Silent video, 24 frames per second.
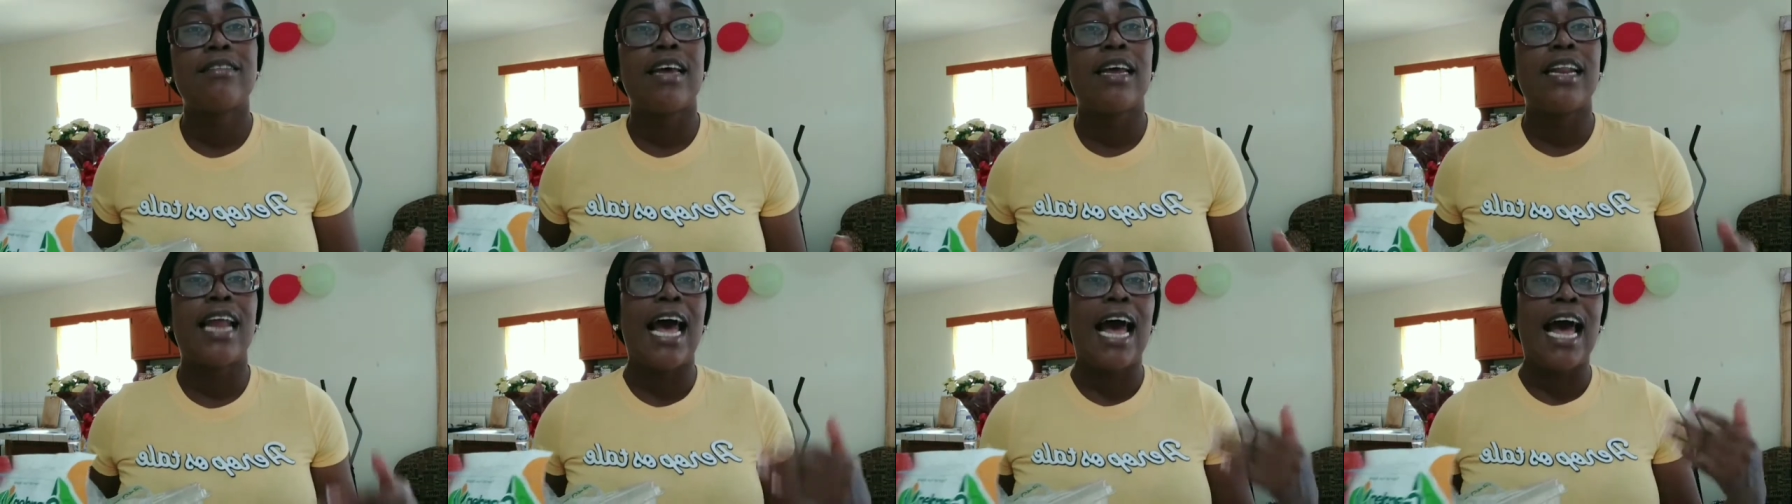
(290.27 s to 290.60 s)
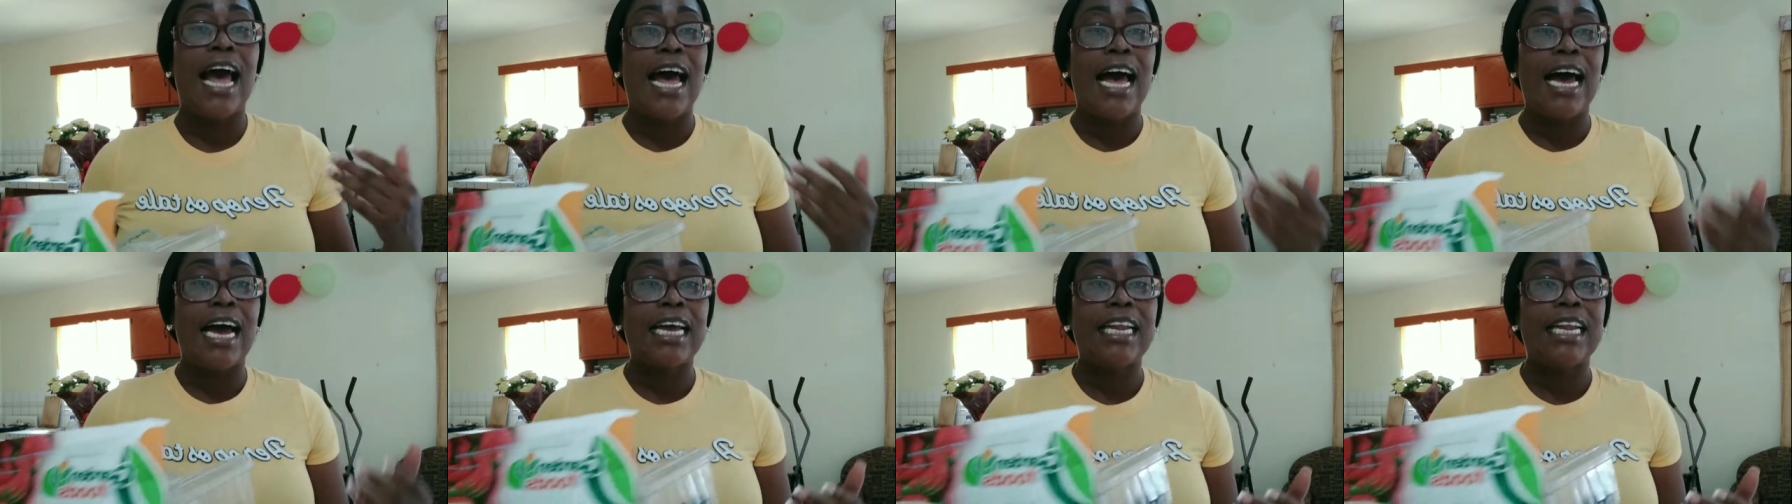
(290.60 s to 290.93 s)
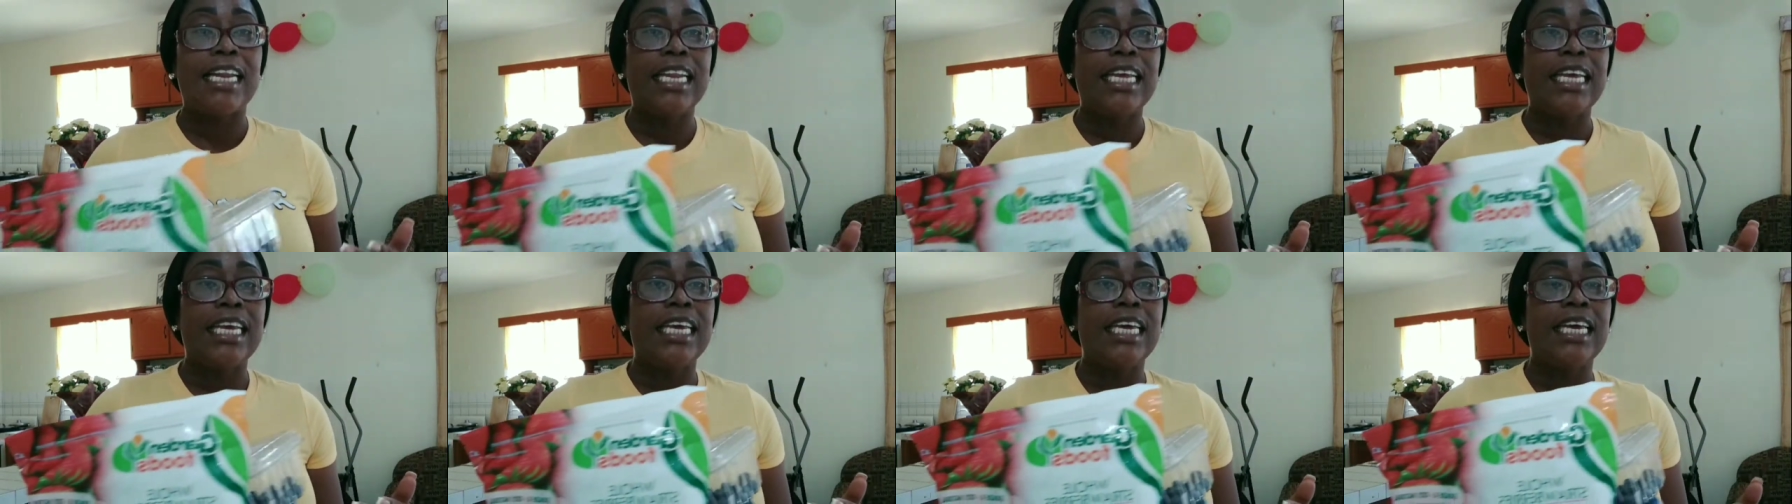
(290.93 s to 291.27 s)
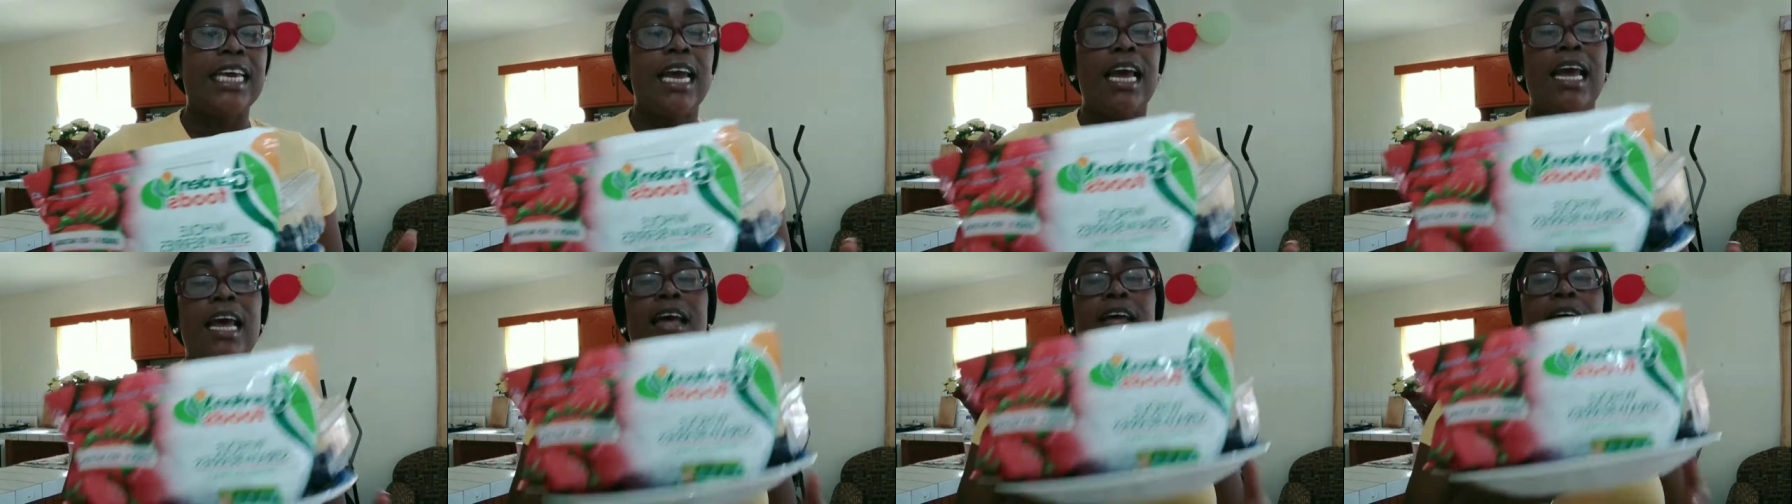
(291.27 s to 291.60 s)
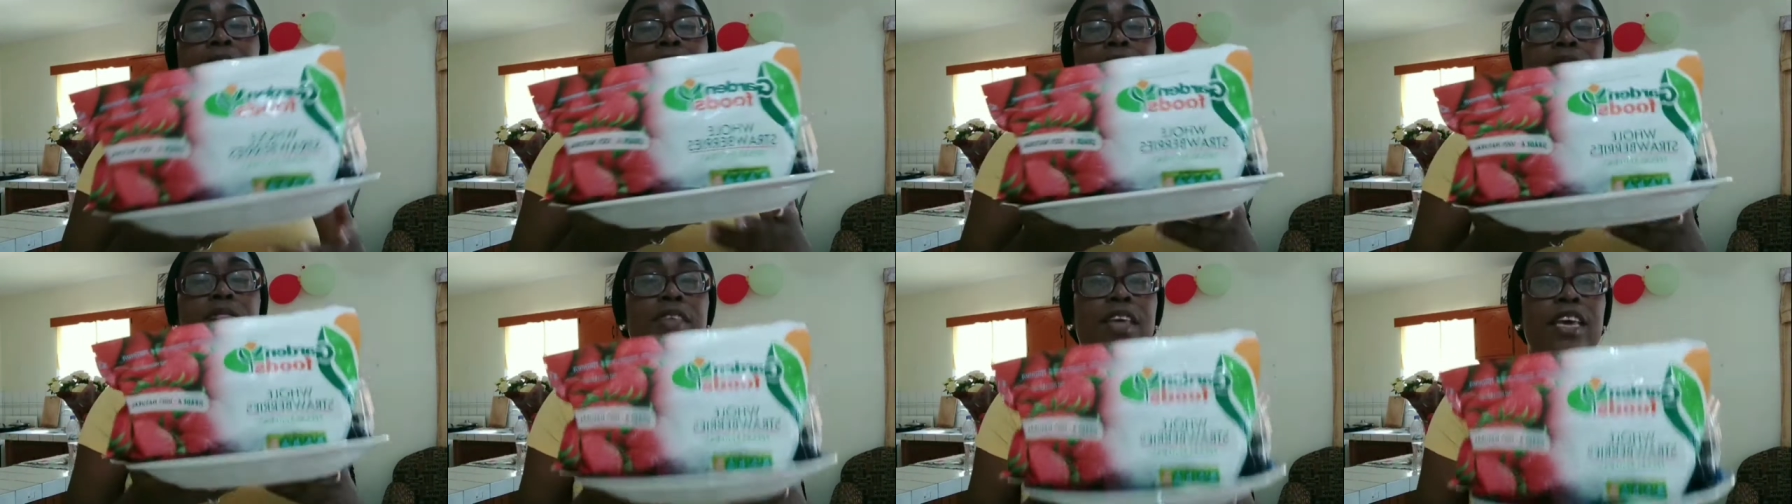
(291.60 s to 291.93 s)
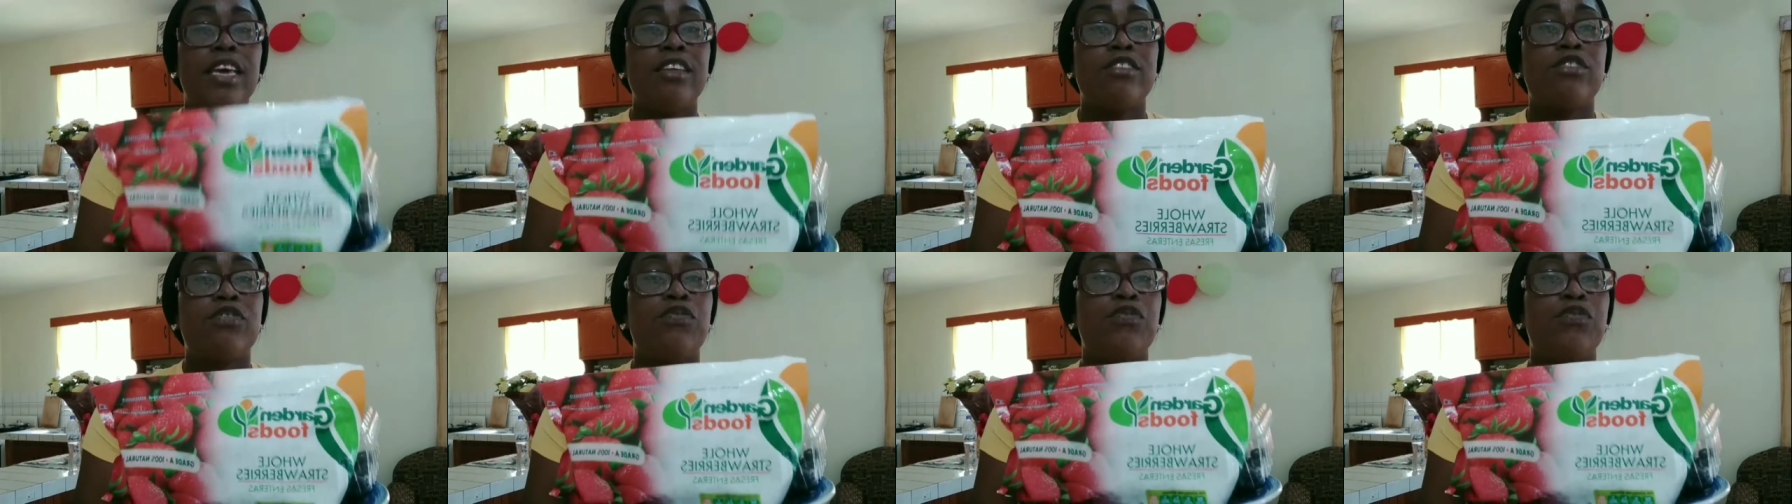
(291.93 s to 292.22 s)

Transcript: and acne. These